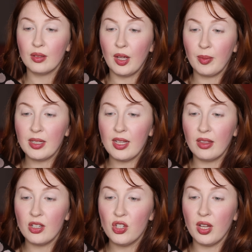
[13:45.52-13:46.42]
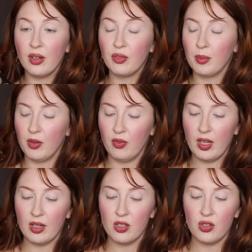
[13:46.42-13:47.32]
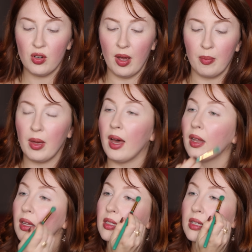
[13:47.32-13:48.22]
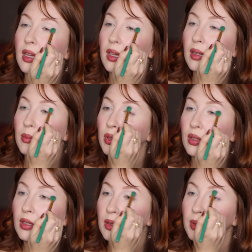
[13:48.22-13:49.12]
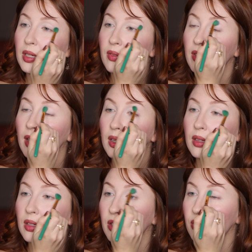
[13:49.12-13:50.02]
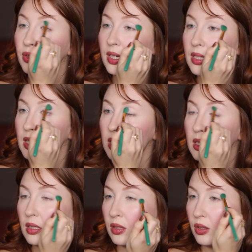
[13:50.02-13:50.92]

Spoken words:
Now I'm going to take this shade from the Venus Trap palette and put a little bit of that in the crease.